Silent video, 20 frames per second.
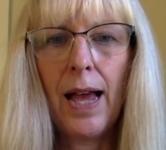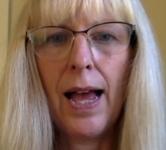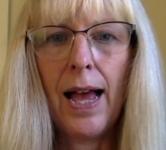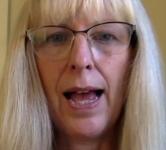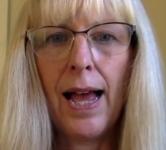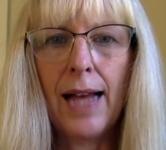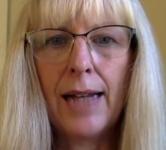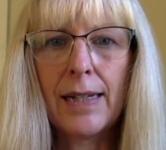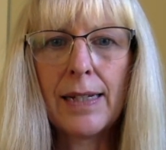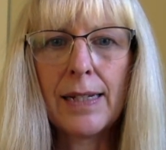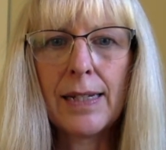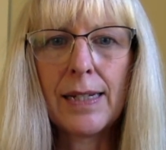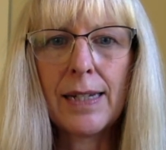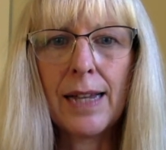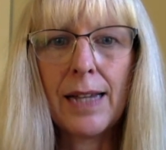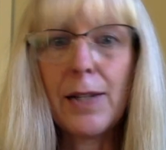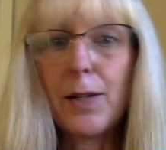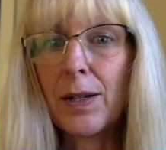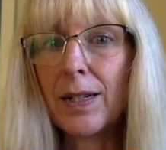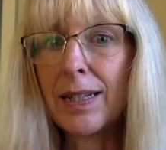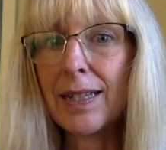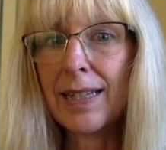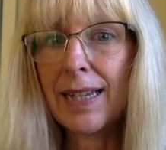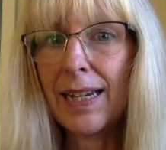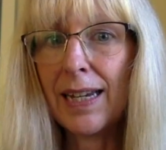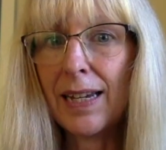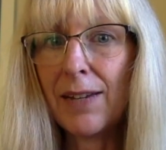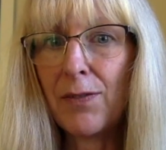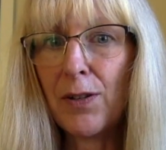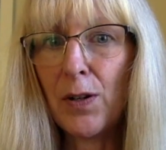and you can
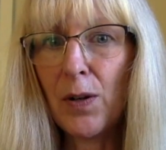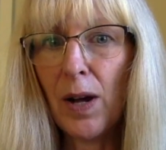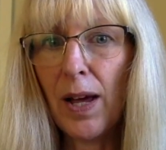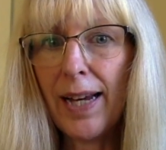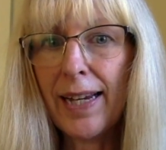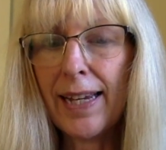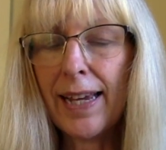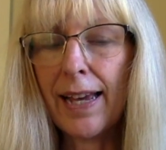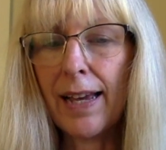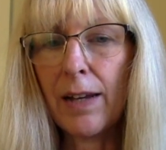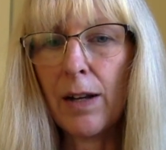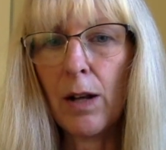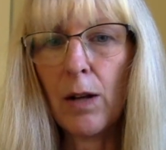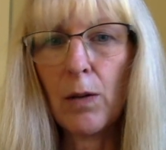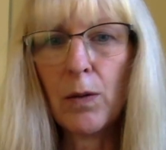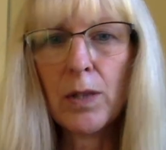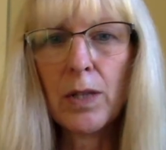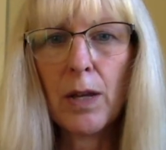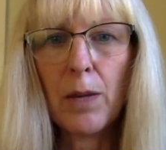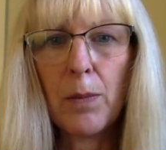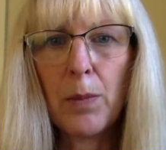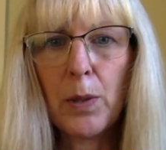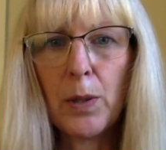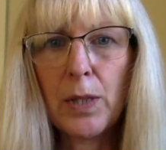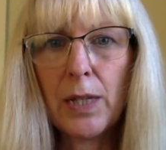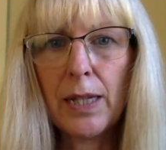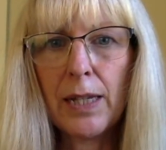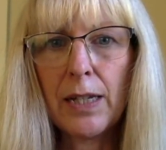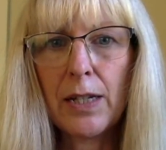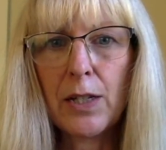see if you like it, and I'll also
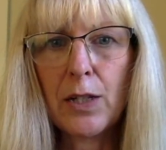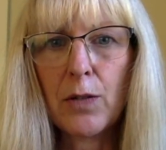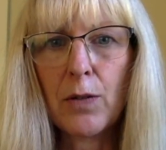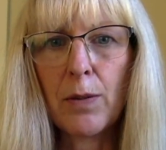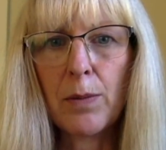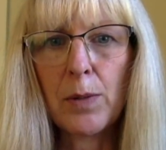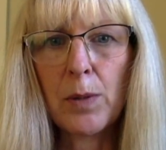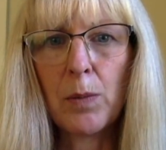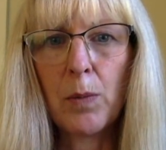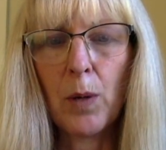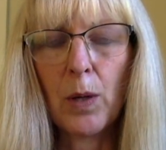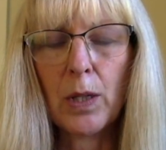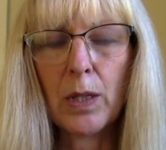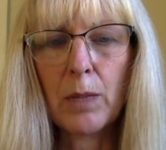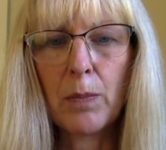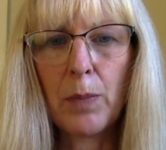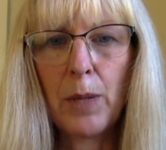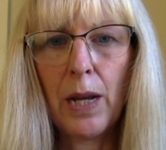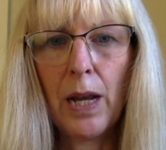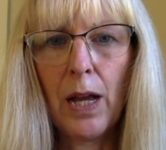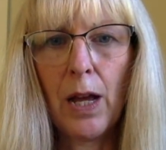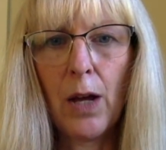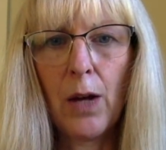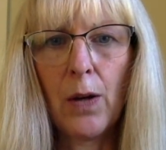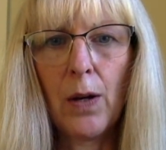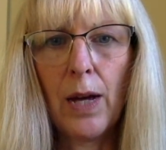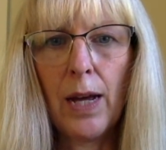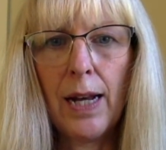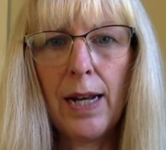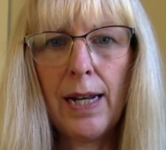put in the description box
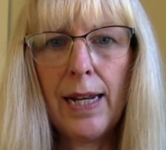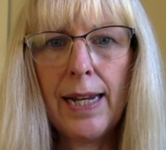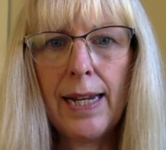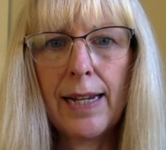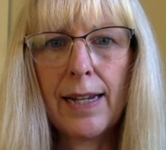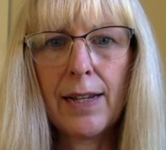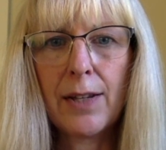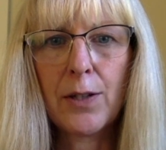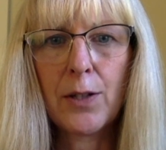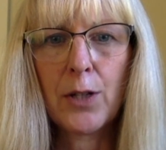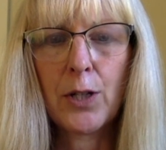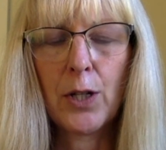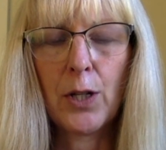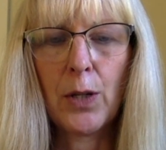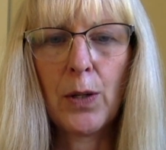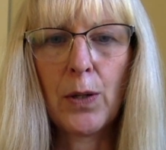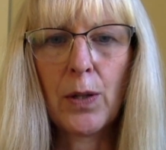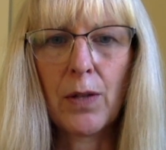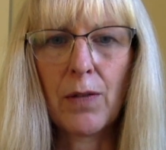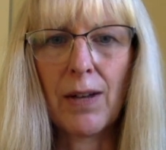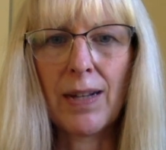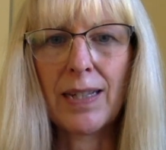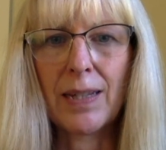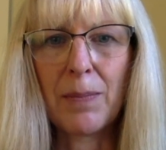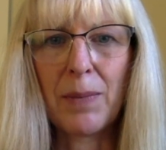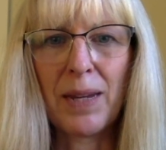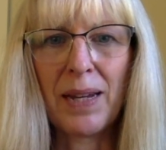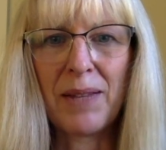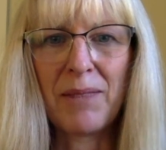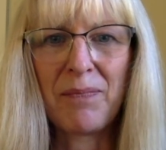below a link to the
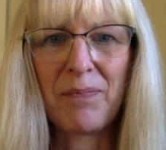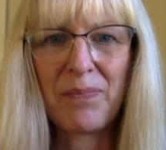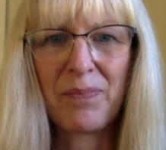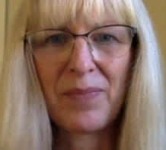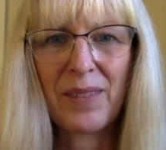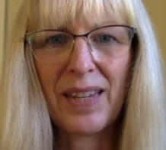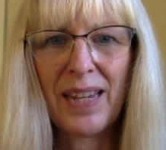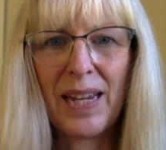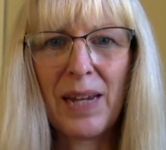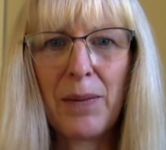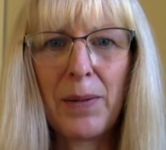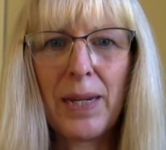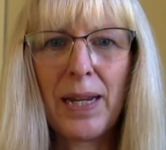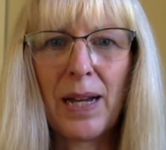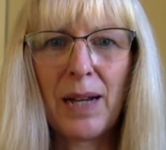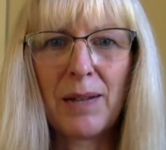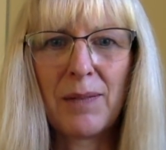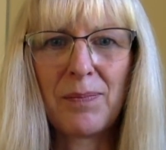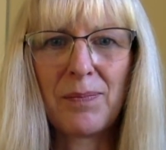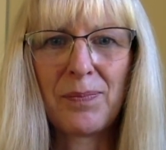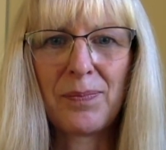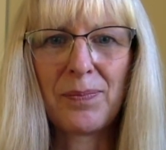recipe. Here we go.